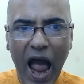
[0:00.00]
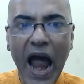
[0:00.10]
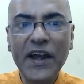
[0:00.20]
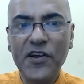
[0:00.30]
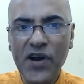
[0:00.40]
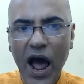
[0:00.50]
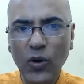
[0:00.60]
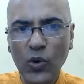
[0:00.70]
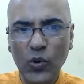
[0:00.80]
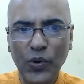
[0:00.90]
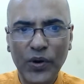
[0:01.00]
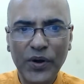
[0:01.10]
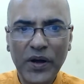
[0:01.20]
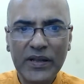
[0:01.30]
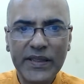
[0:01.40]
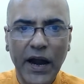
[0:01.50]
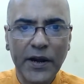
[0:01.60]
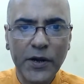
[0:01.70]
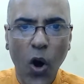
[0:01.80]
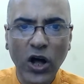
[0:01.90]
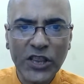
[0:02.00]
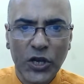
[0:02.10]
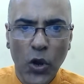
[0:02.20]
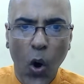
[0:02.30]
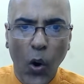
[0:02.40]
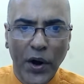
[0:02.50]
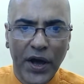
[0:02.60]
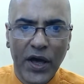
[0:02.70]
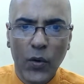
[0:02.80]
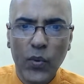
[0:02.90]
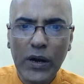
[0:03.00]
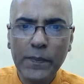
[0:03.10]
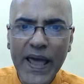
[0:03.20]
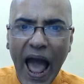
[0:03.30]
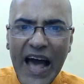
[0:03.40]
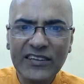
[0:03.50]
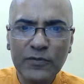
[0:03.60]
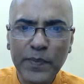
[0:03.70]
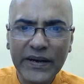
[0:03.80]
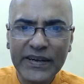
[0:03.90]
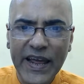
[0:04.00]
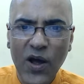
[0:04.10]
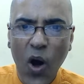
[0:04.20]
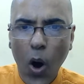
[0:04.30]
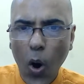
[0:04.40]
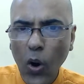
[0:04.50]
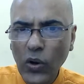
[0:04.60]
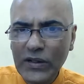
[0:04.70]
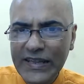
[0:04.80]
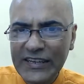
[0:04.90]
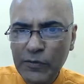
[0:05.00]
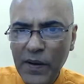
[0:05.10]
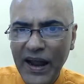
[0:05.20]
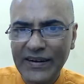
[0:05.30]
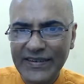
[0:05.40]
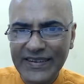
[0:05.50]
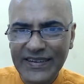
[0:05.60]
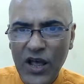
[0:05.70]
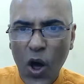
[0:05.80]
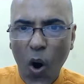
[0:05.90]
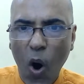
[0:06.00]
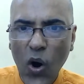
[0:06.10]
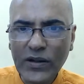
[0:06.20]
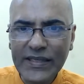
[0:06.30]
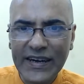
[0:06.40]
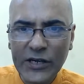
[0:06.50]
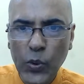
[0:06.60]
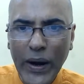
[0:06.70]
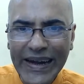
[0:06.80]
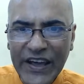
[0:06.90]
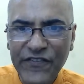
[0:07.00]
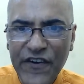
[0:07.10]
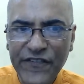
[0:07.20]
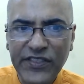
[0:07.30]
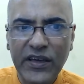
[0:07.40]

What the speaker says: And Rahu, the North Node, will be aspecting all these planets on the 25th,